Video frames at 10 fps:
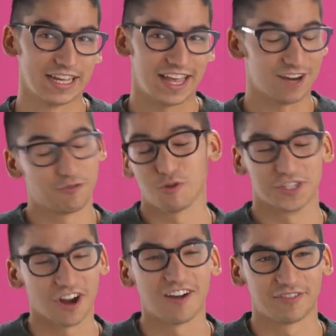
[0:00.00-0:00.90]
And of course,
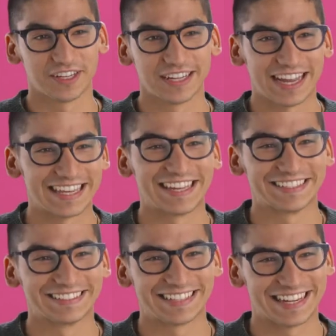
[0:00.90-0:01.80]
coffee. I can't
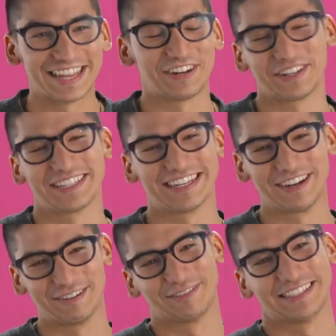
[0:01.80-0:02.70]
not say
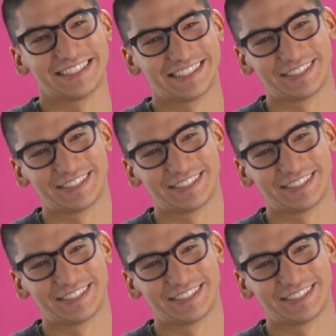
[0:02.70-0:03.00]
coffee.